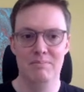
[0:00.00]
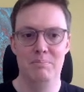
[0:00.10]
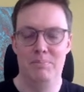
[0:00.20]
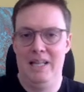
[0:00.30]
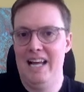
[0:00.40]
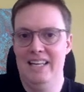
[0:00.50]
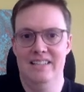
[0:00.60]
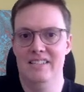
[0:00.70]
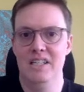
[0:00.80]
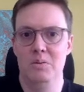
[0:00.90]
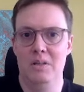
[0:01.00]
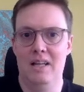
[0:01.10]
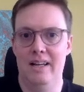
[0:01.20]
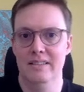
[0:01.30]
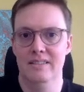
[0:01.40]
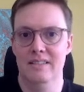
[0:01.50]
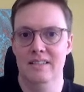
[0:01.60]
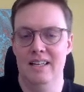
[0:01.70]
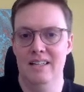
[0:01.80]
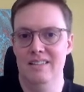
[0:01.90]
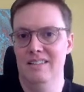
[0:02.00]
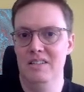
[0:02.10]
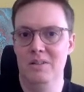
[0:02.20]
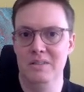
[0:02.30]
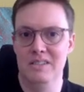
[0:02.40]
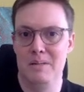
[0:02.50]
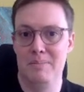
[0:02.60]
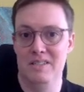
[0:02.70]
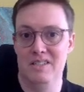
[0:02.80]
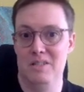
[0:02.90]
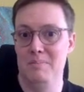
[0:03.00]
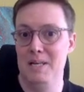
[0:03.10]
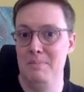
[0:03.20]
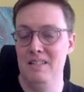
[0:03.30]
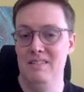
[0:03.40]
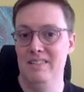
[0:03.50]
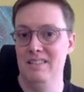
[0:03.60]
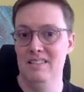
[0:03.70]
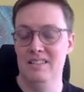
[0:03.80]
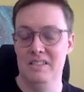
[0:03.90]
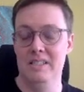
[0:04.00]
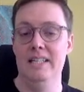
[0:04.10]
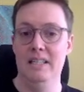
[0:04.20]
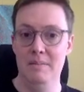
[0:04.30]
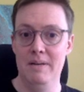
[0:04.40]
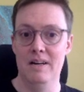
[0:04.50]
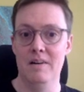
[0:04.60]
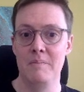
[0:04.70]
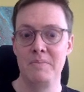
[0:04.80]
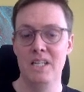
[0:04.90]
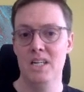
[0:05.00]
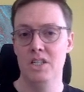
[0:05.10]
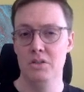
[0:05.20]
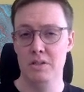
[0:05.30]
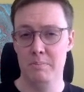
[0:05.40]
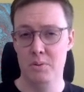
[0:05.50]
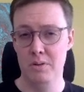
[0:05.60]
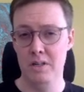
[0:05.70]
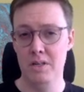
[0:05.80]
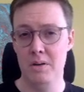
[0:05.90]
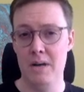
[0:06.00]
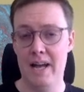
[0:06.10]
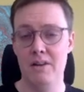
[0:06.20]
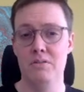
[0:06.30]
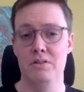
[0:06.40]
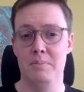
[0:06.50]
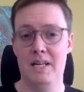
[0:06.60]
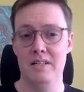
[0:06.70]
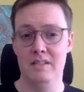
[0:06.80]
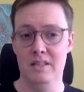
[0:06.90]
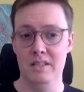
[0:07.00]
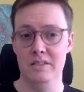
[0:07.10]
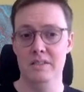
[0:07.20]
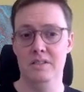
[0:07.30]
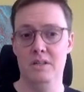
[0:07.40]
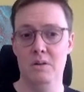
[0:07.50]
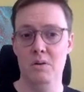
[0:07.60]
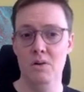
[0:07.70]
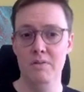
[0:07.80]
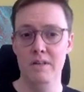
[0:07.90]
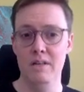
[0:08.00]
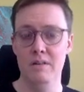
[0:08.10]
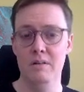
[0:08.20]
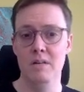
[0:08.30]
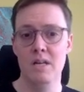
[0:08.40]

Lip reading: black has equalized and, you know, in some position maybe even slightly better. So it's important to know how to respond to this. So over to you.